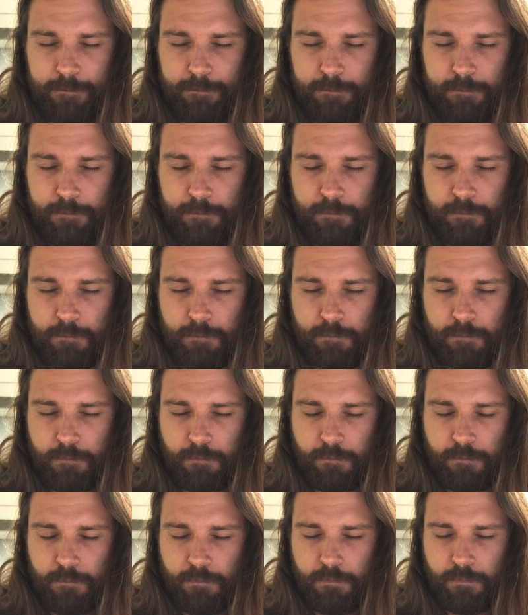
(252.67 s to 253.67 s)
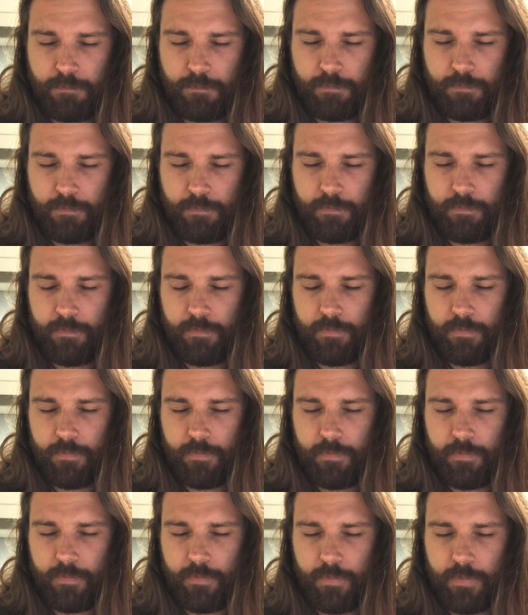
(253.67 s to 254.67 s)

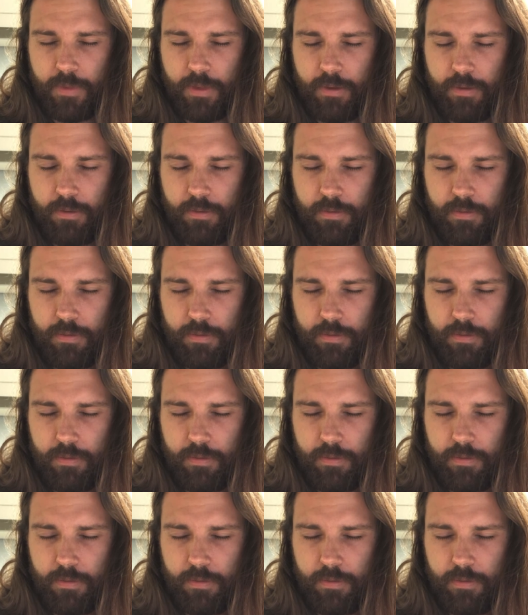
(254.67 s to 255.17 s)
Nothing is said.